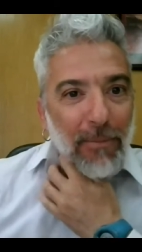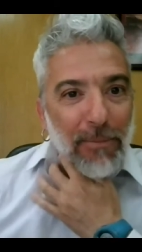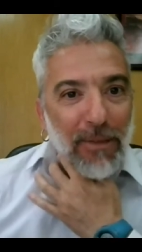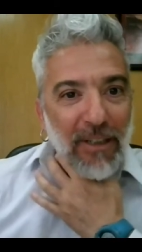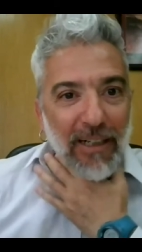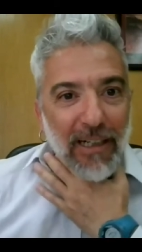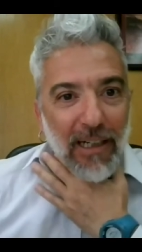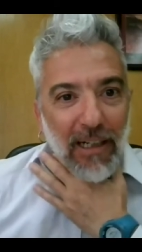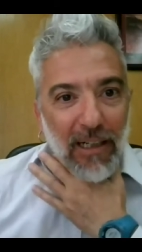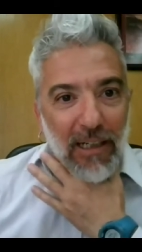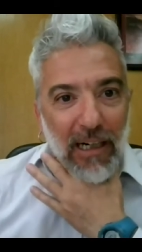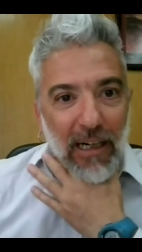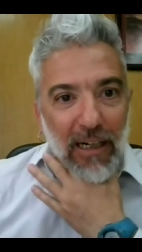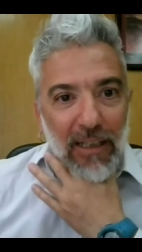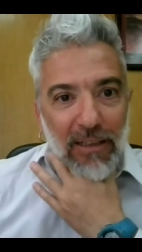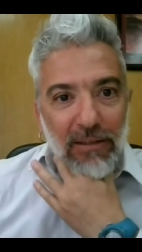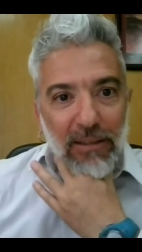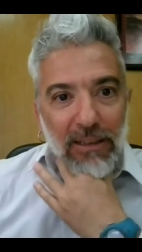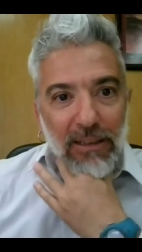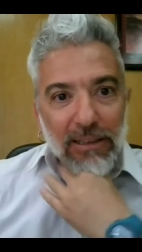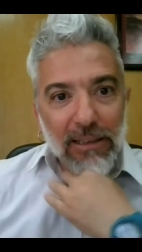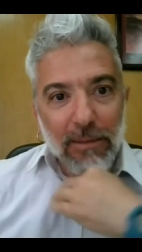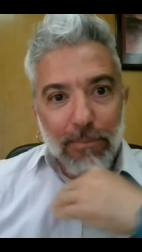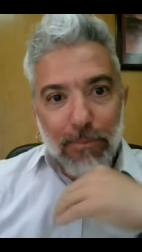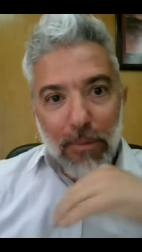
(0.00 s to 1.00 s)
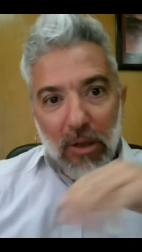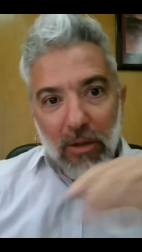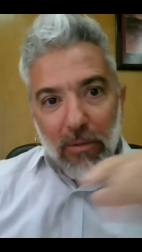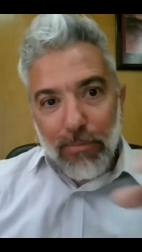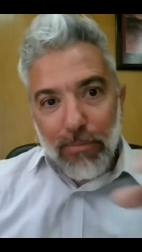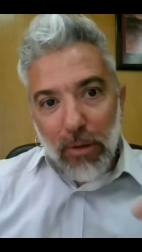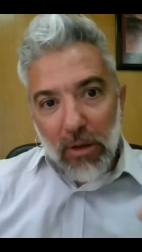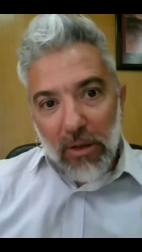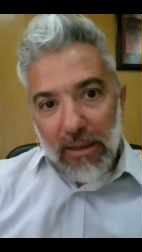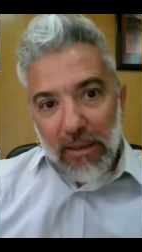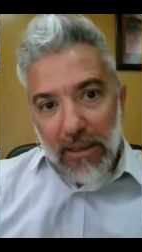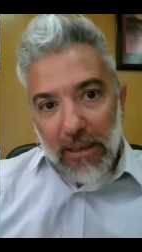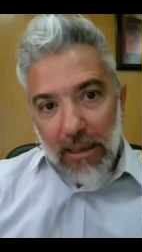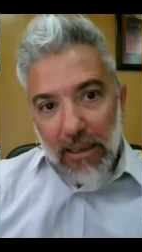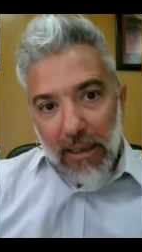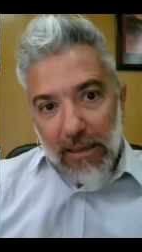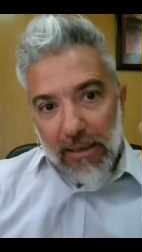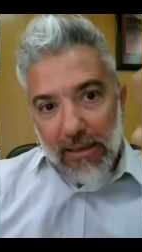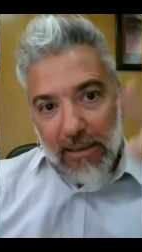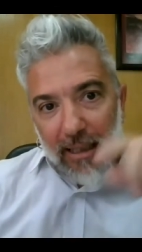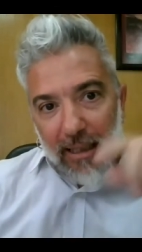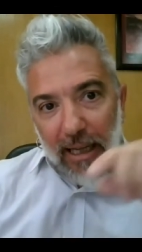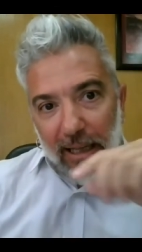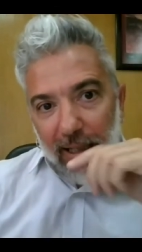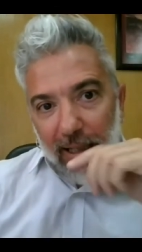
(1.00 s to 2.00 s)
American countries, the po political
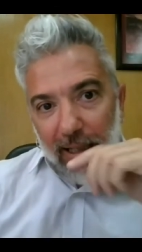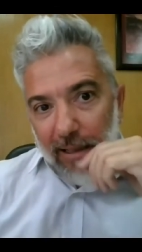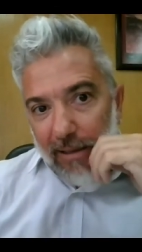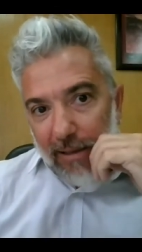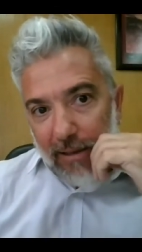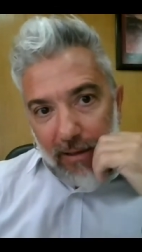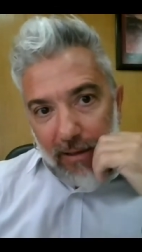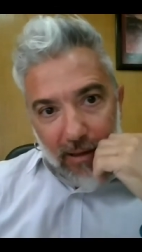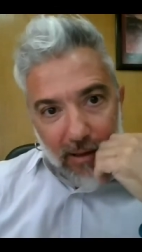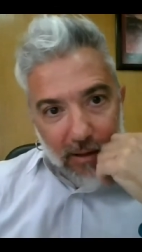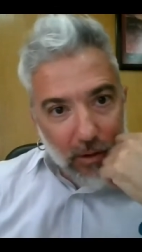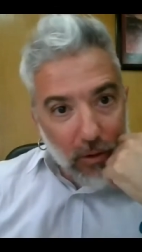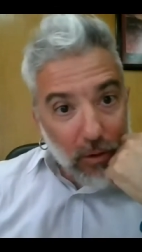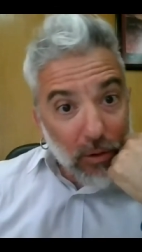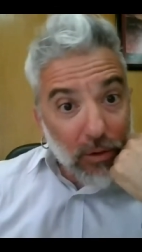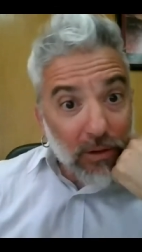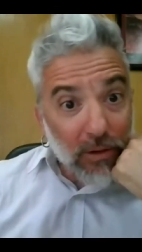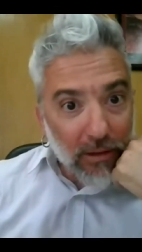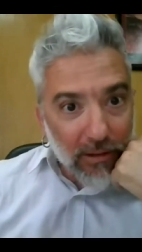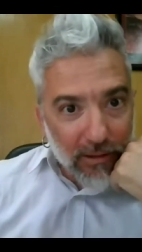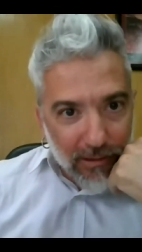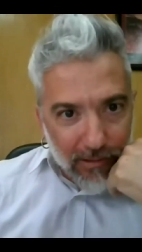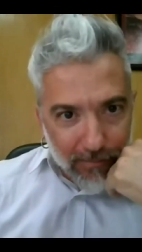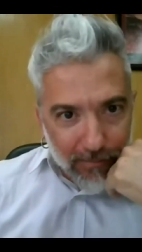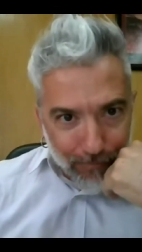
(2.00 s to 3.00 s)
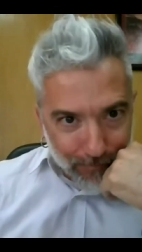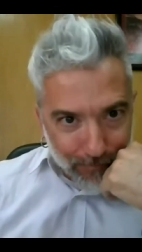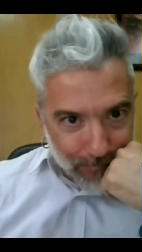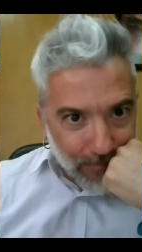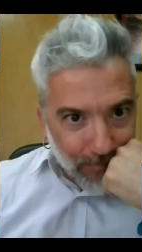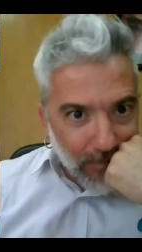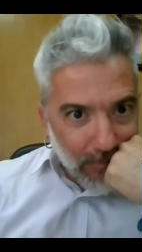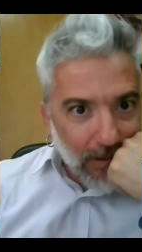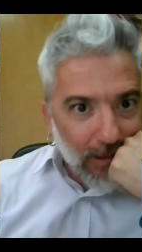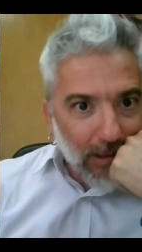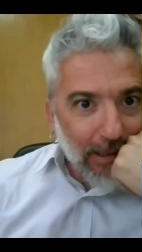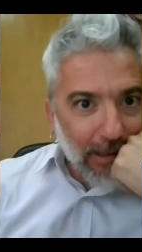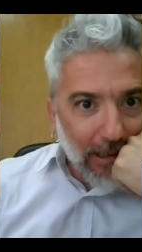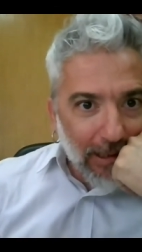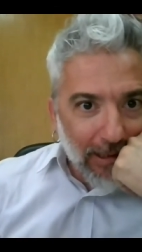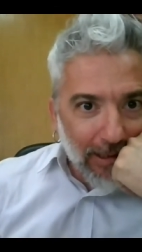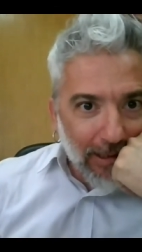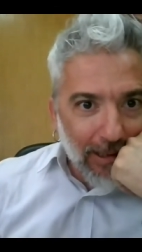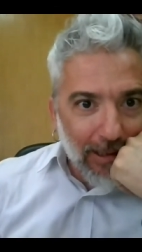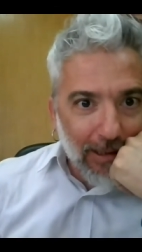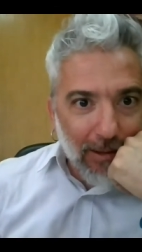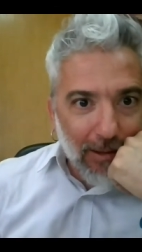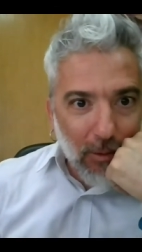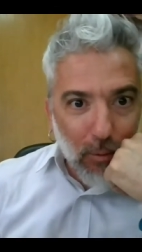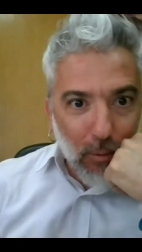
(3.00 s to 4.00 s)
cycles uses uh,
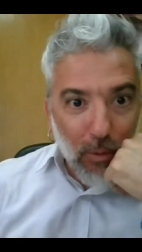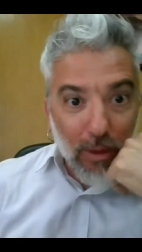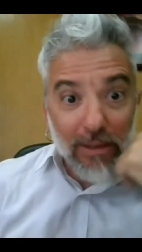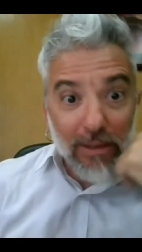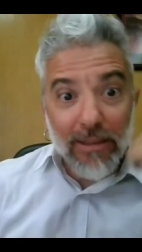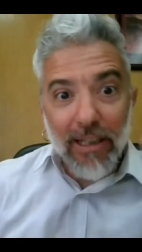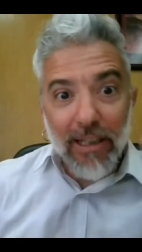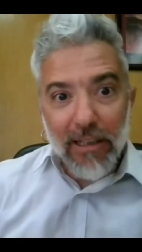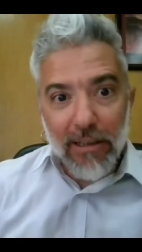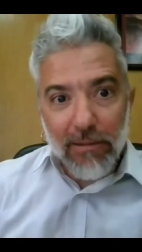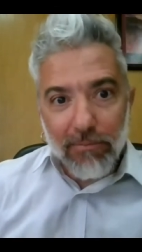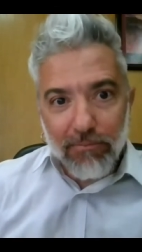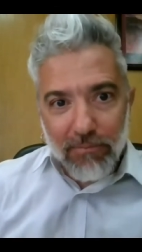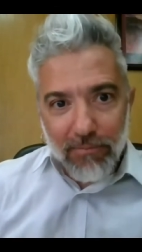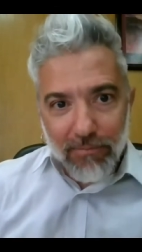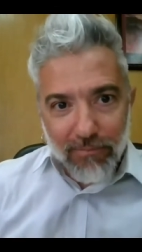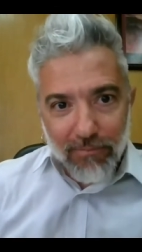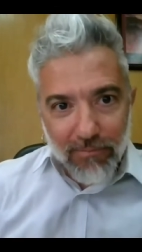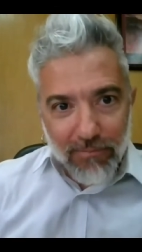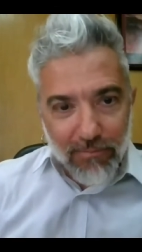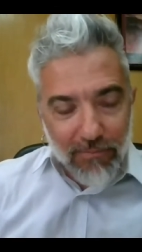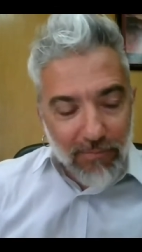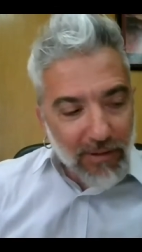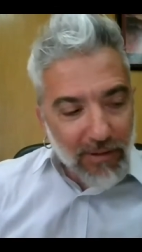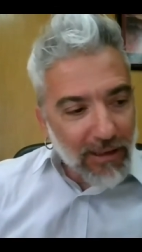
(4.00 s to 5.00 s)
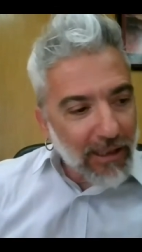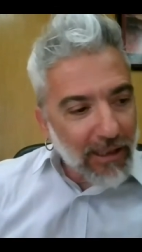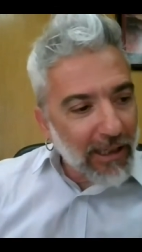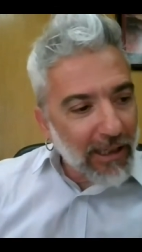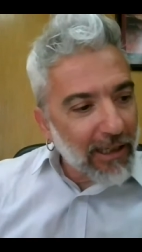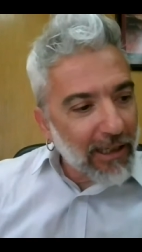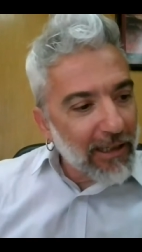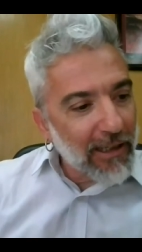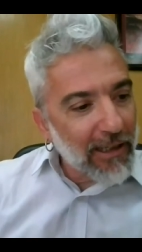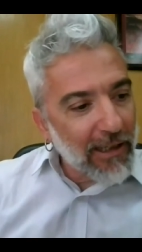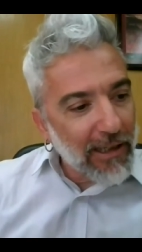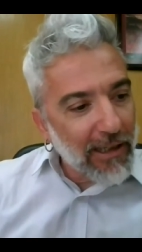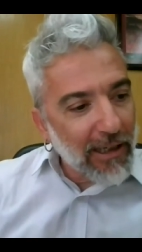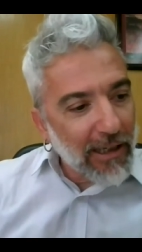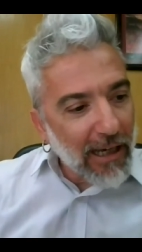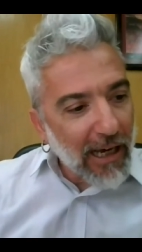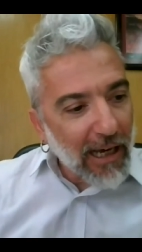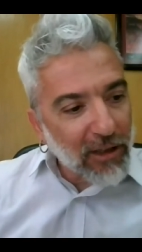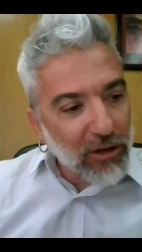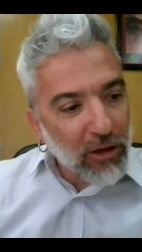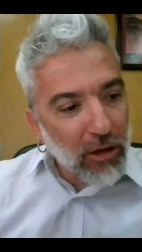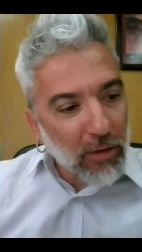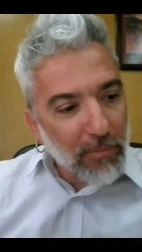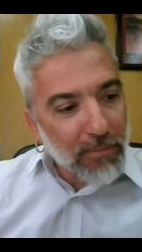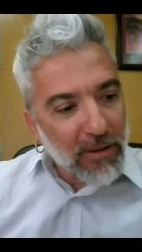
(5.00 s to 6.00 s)
when they they
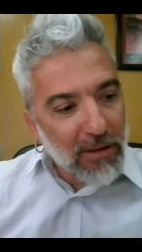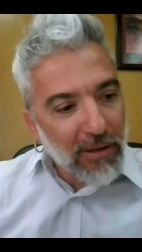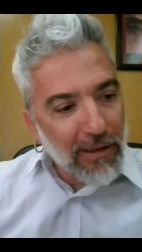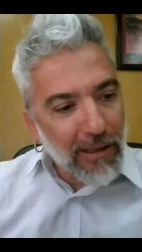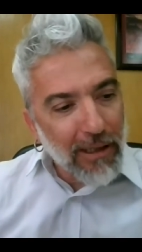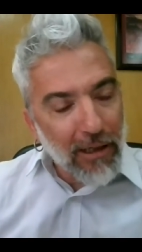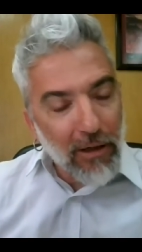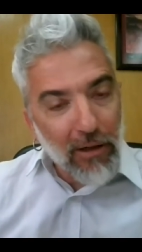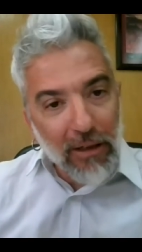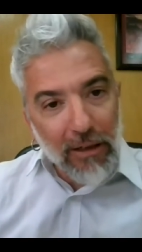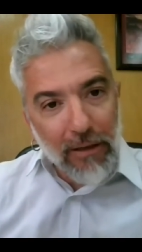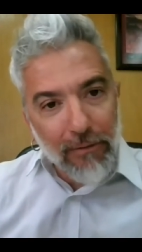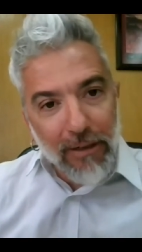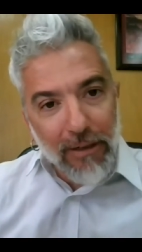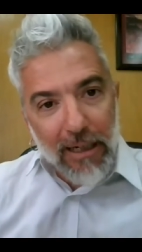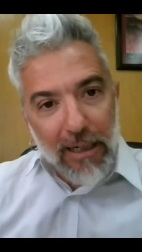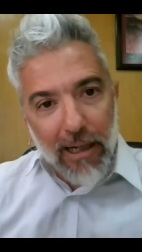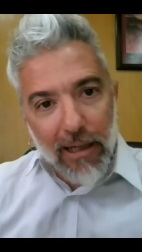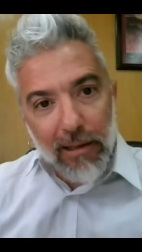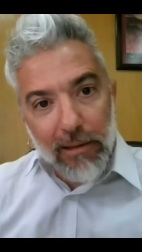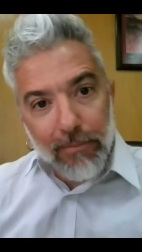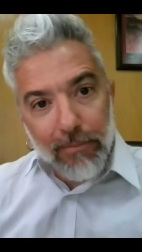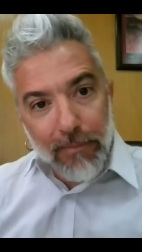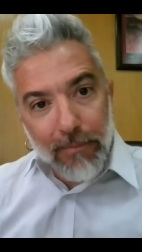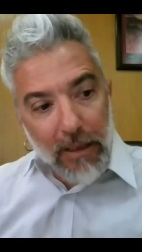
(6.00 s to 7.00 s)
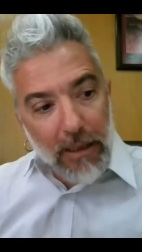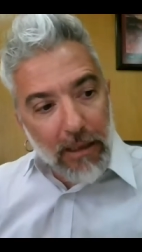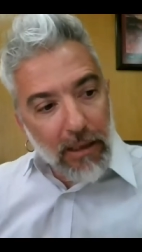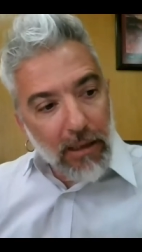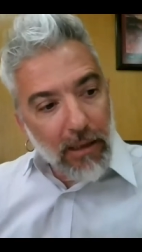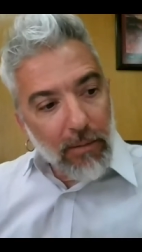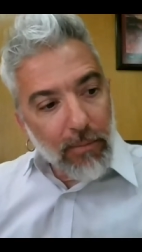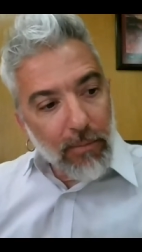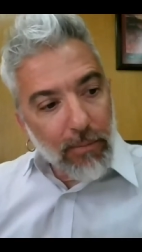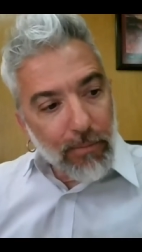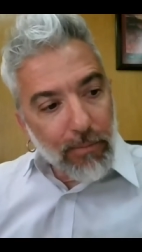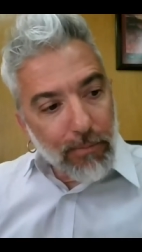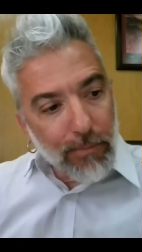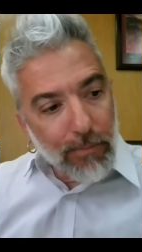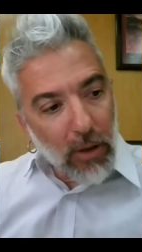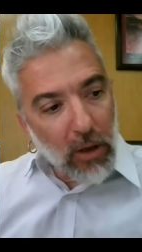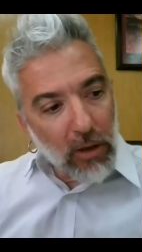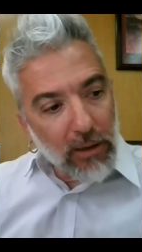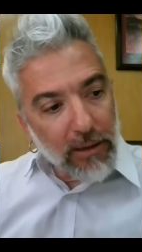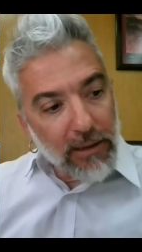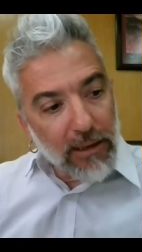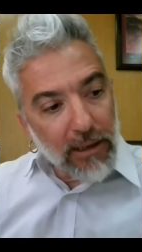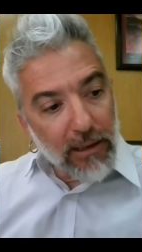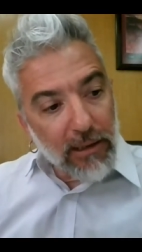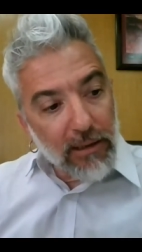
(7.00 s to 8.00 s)
adopt neoliberal
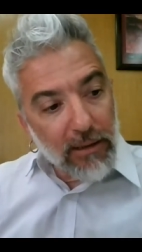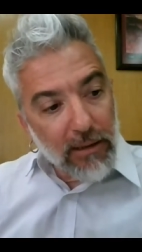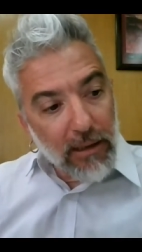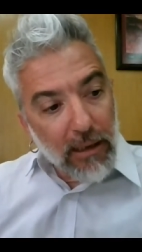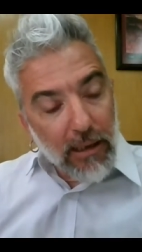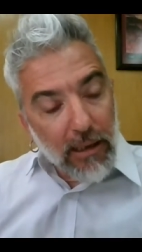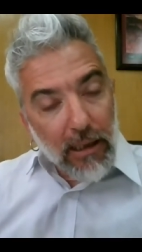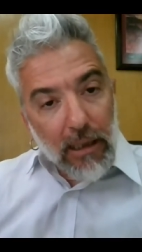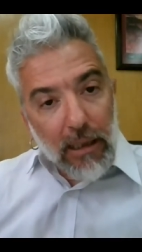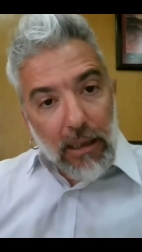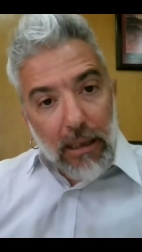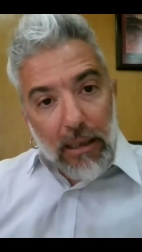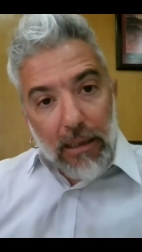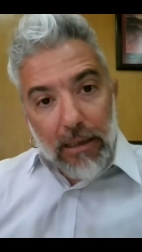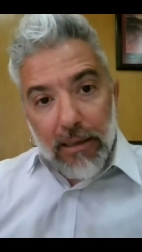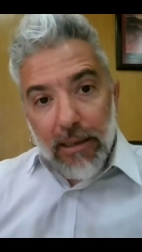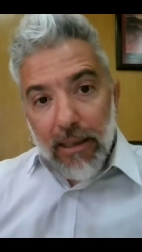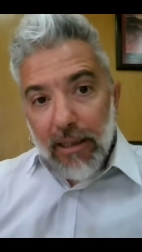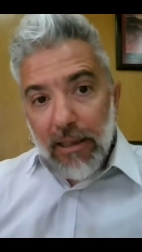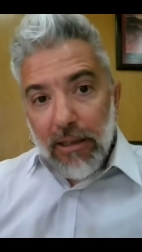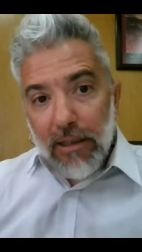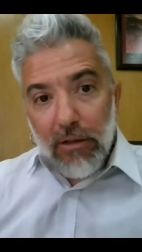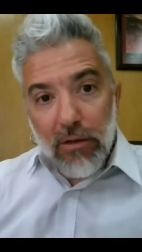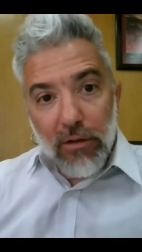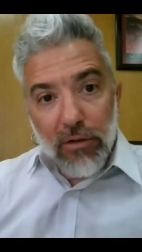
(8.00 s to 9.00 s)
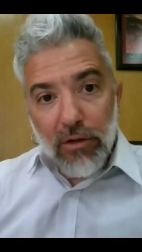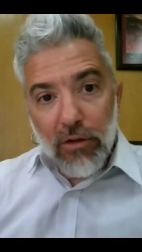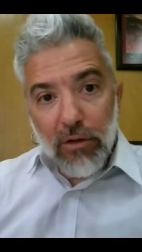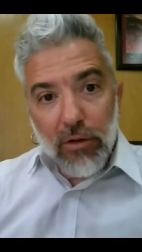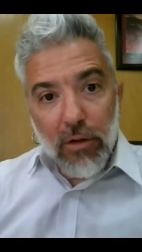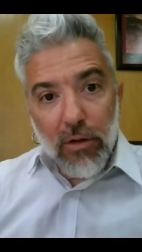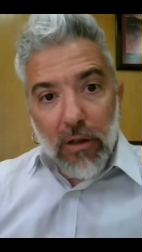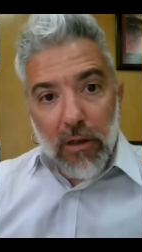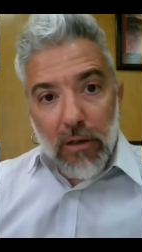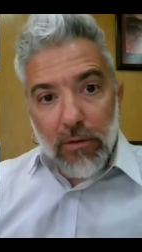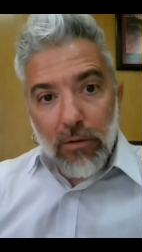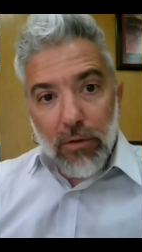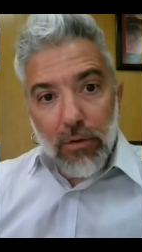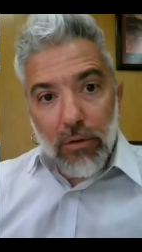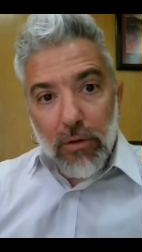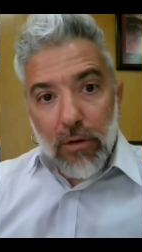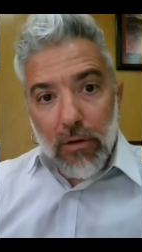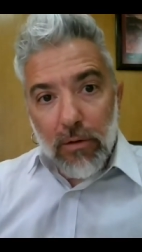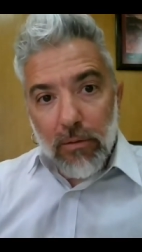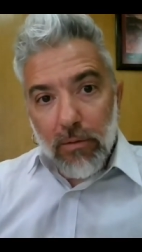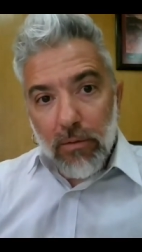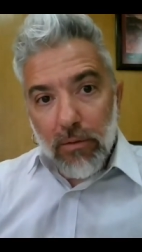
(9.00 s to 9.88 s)
politics, they used to, to,